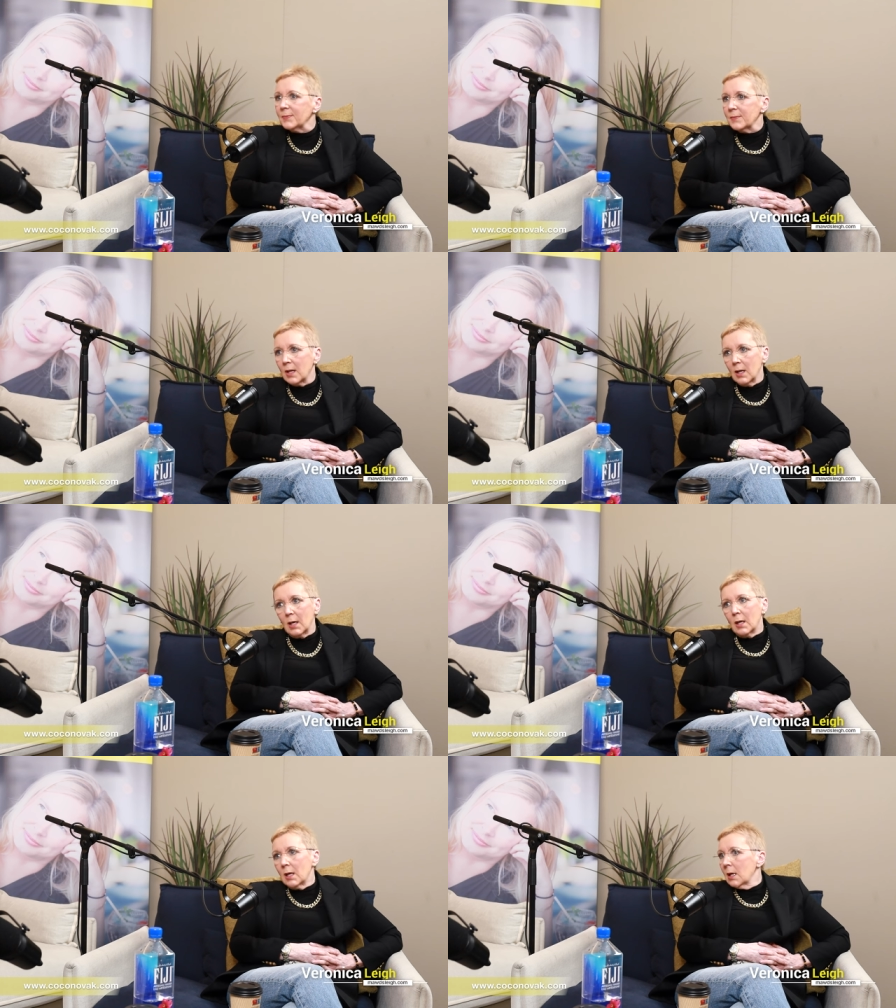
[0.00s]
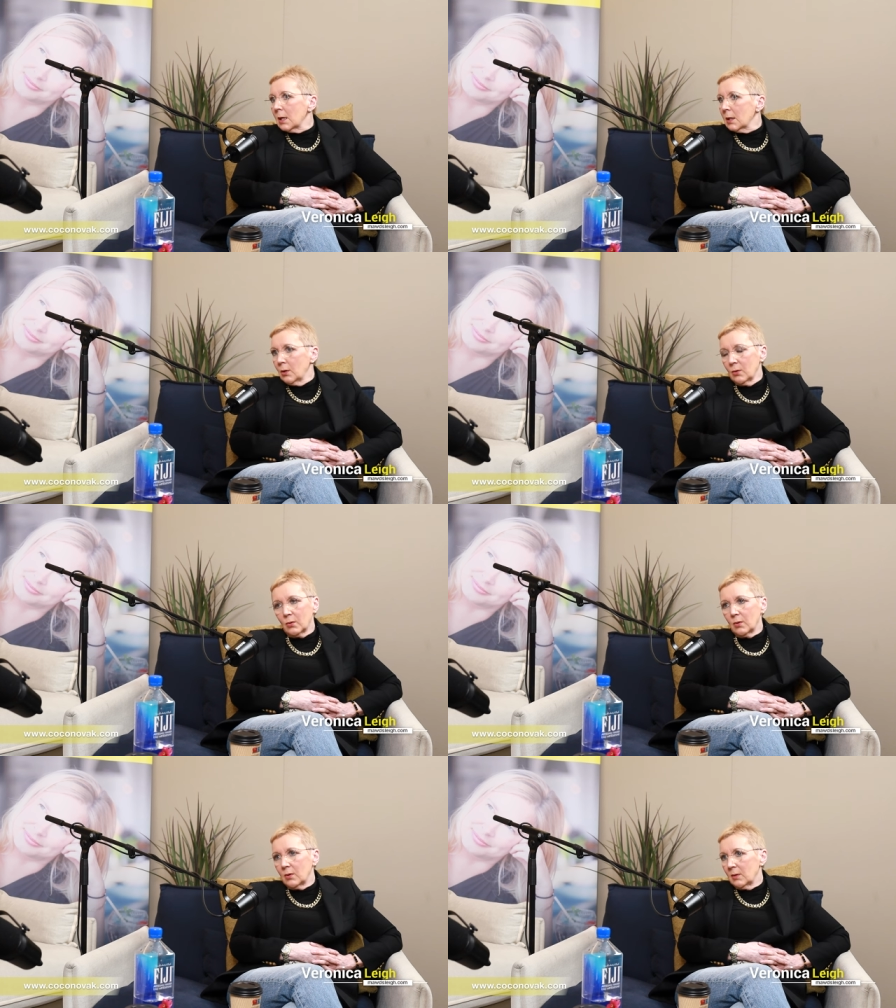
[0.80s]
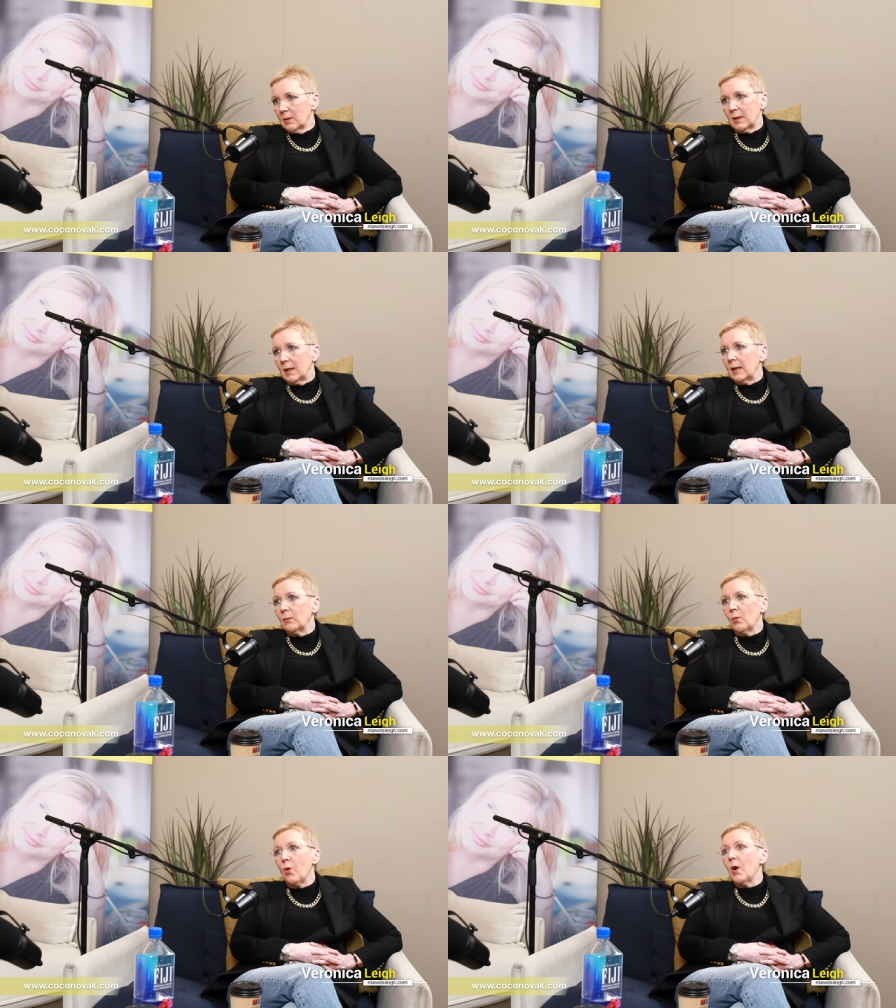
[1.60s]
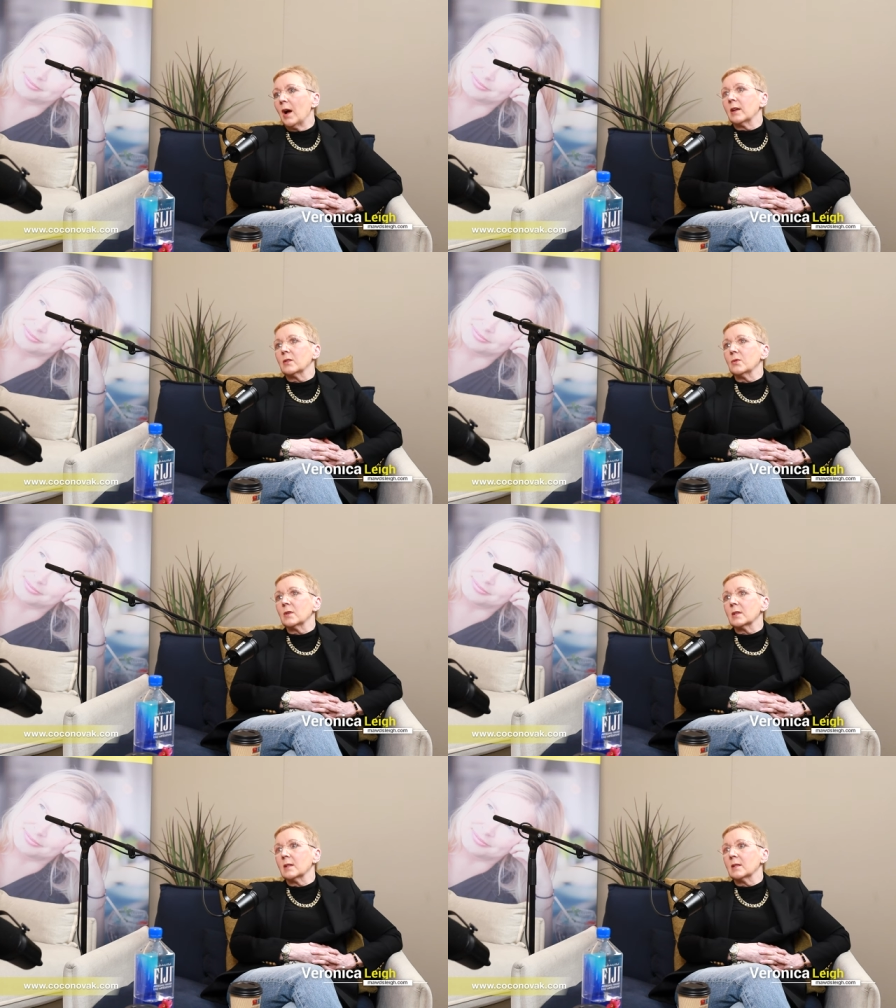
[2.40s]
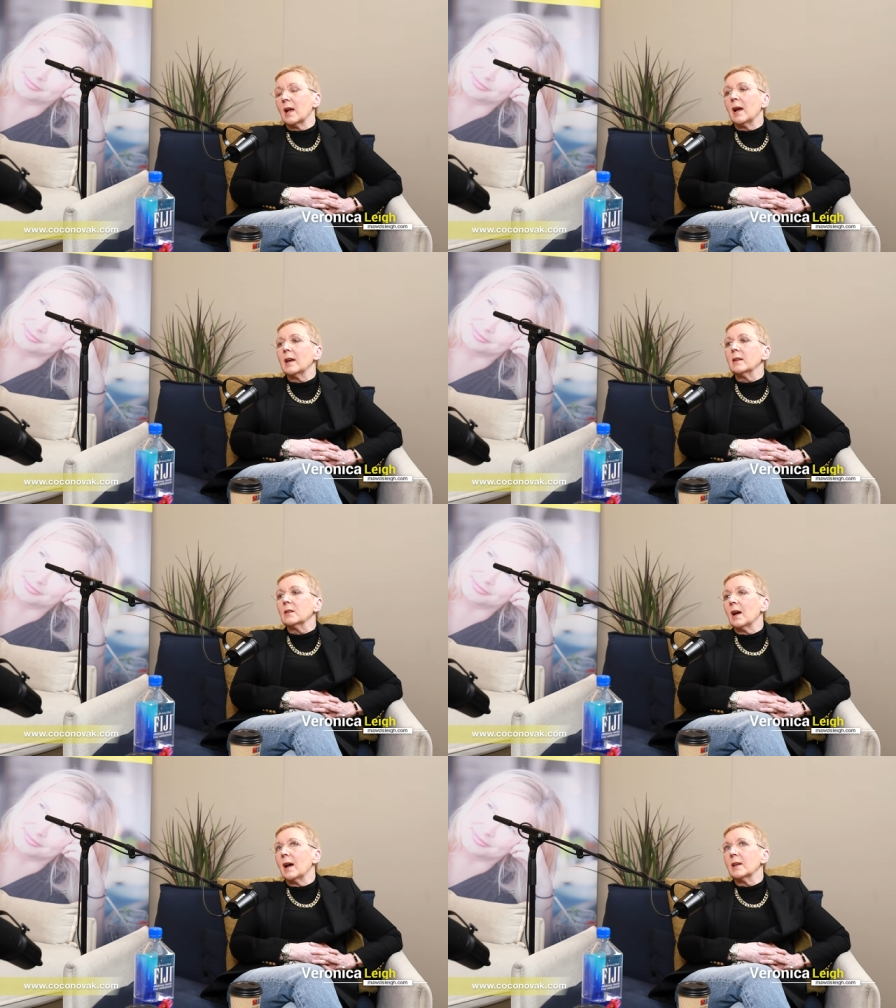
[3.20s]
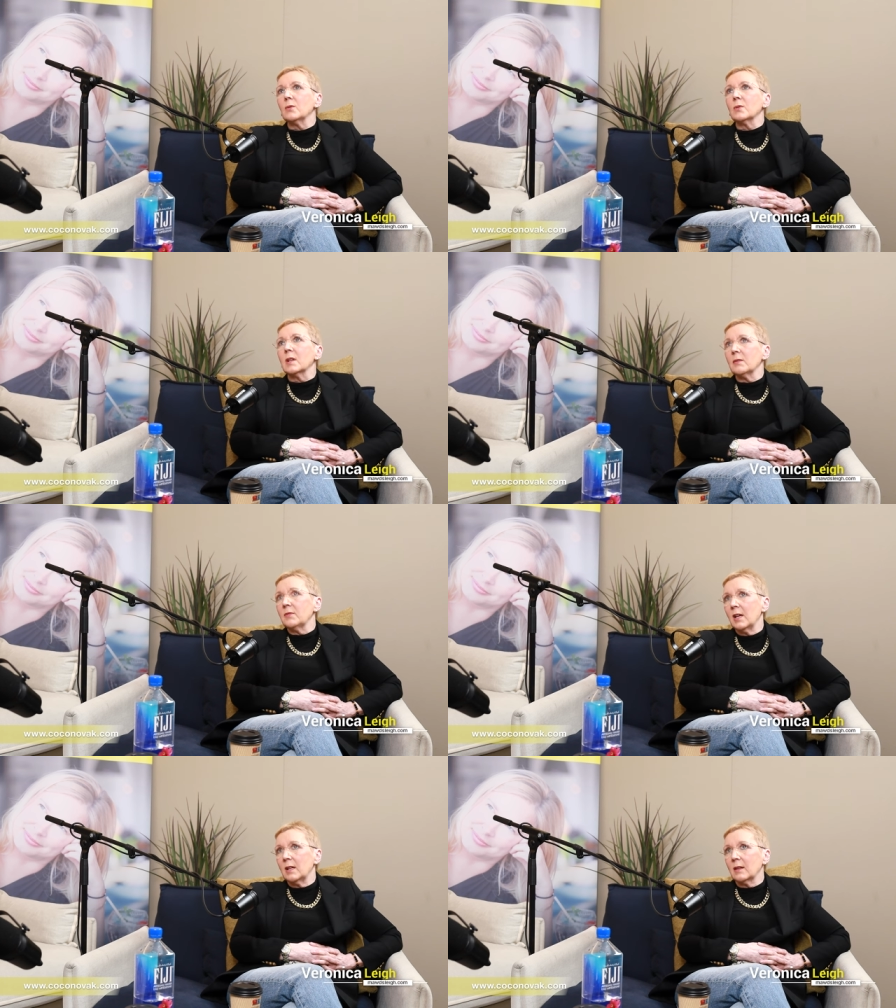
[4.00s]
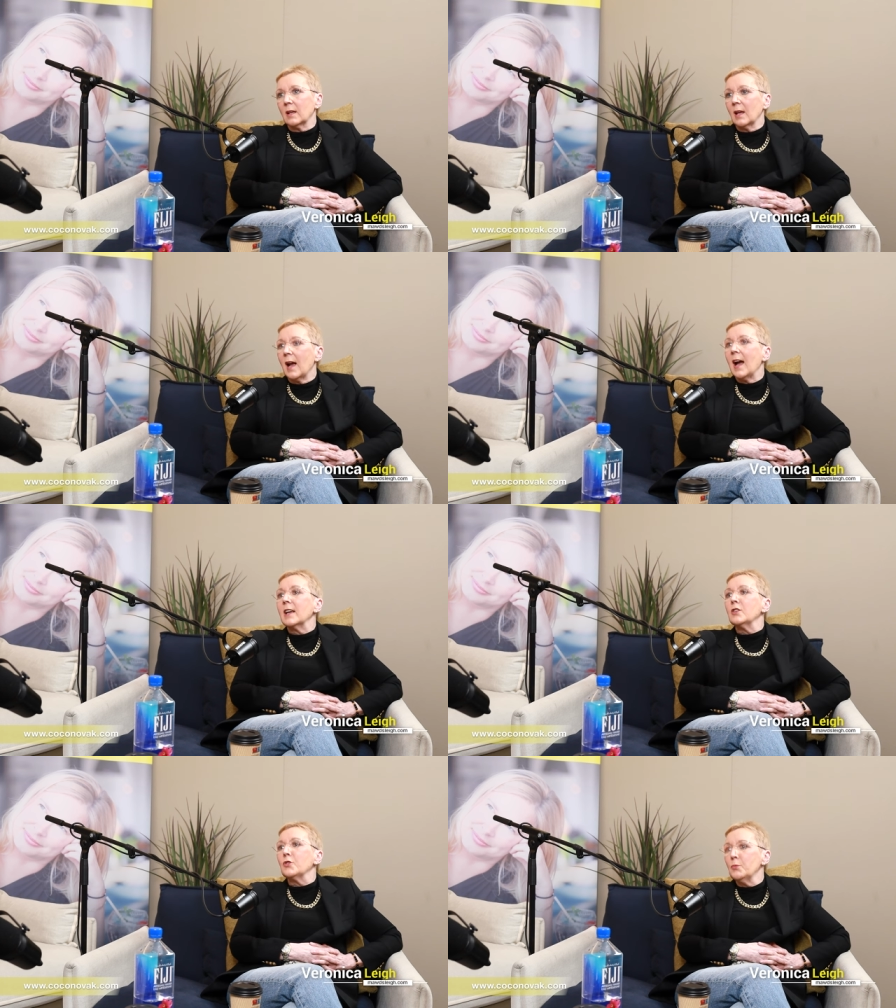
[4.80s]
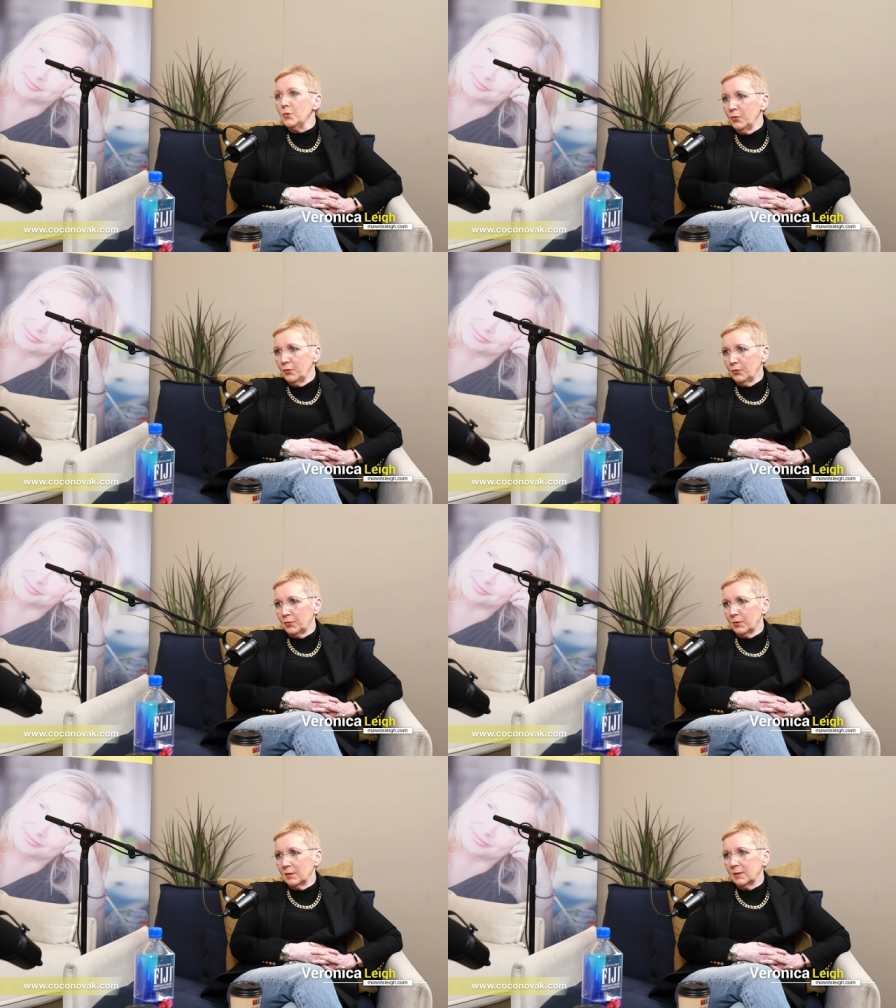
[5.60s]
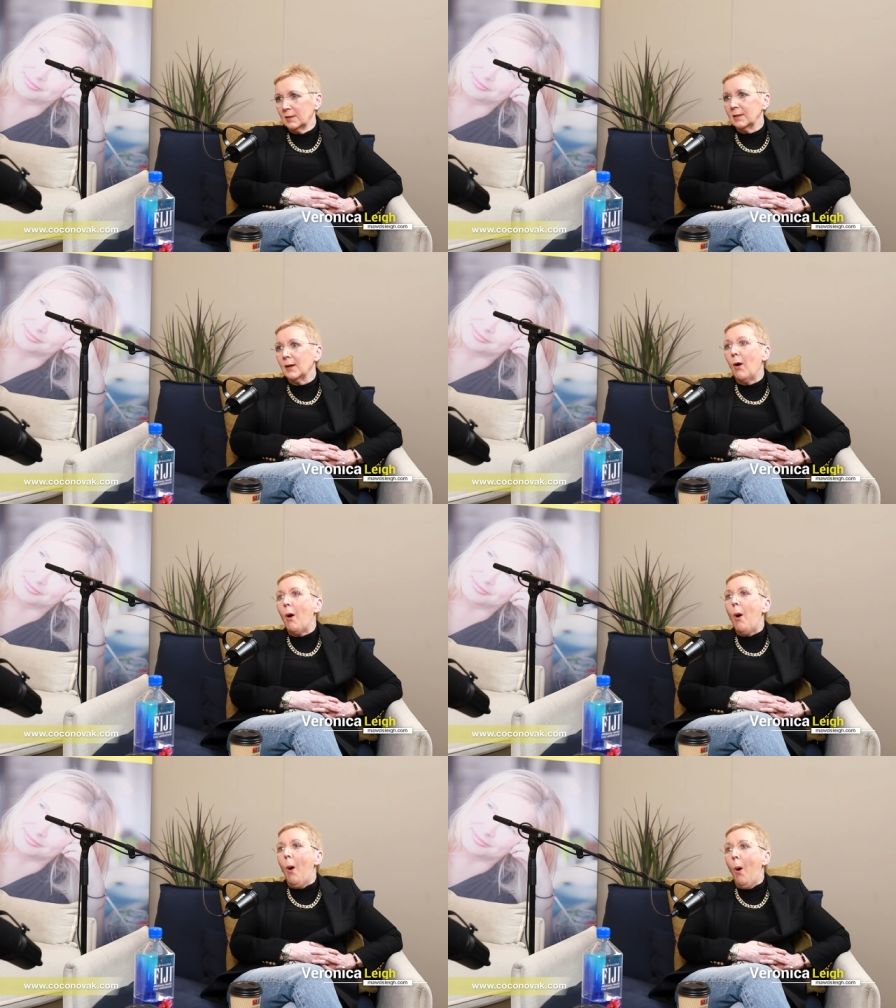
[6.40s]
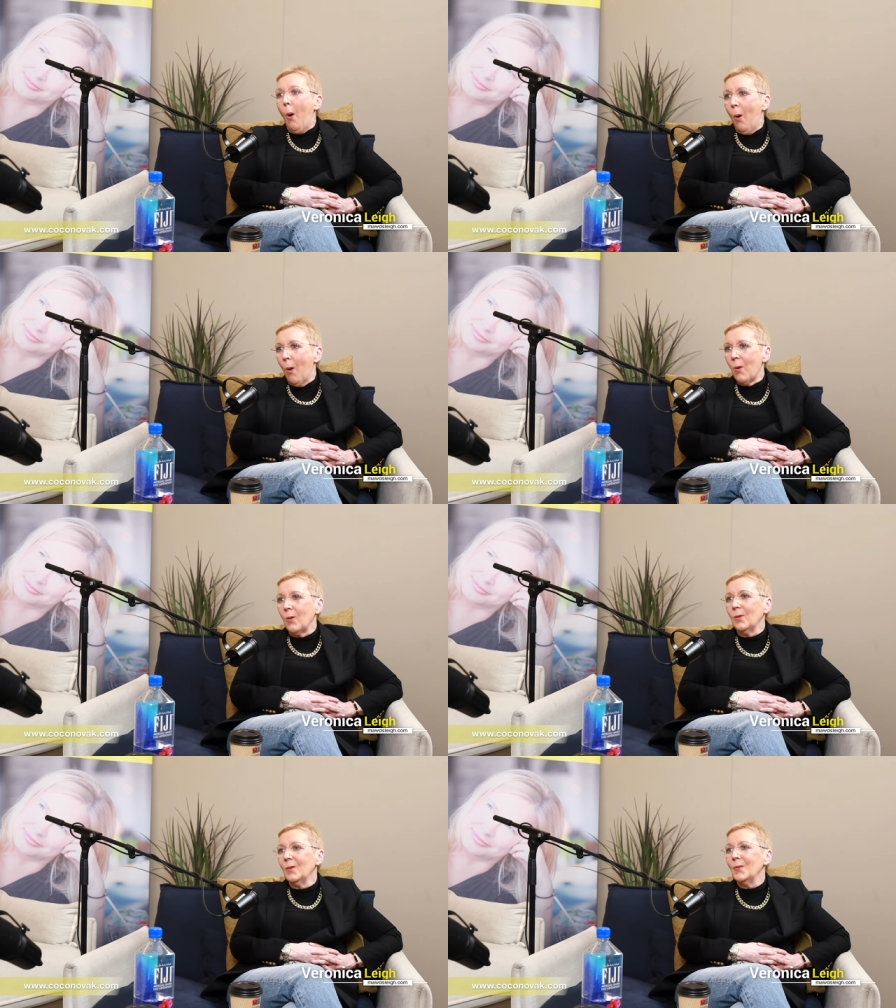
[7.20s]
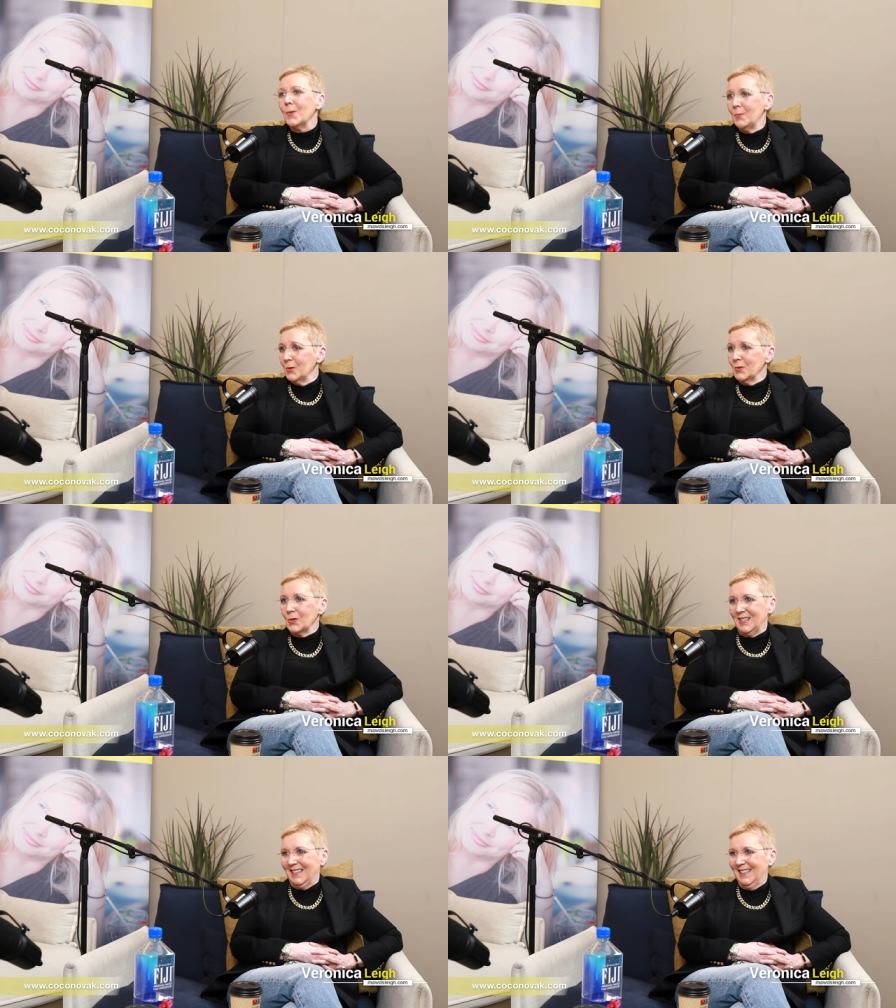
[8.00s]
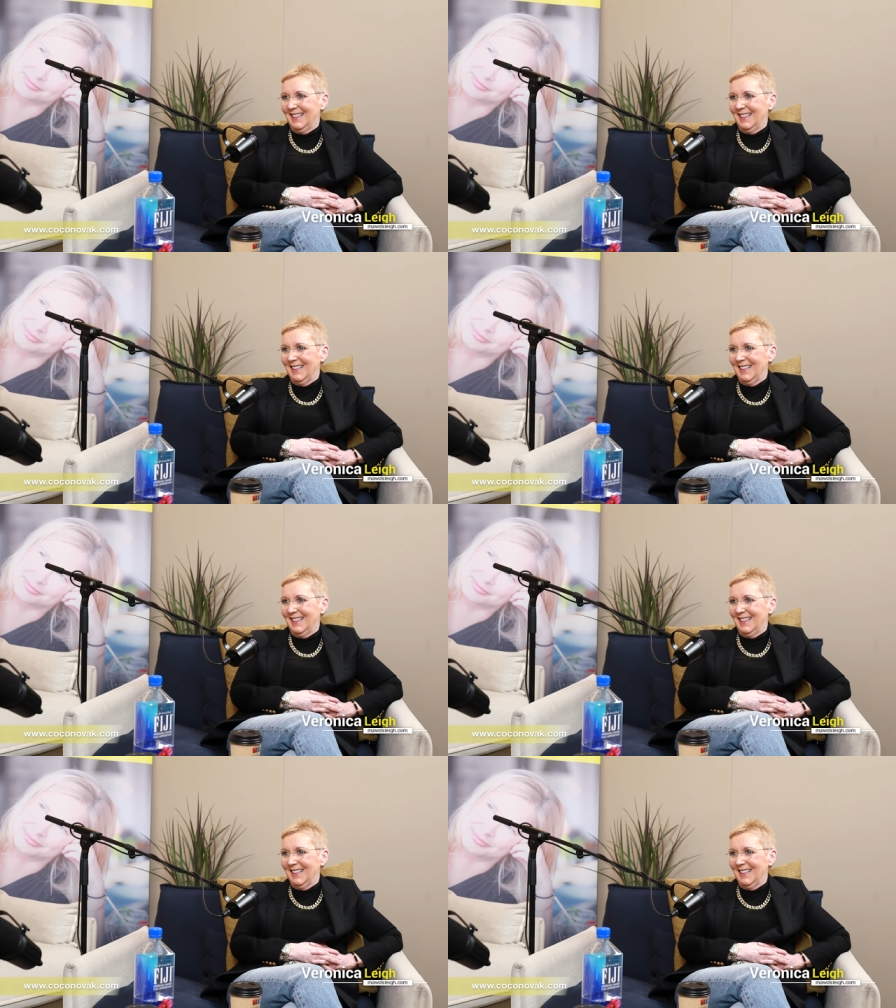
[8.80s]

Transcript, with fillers: sure. You know, and what I do is I don't give you anything. I remove all the bullshit.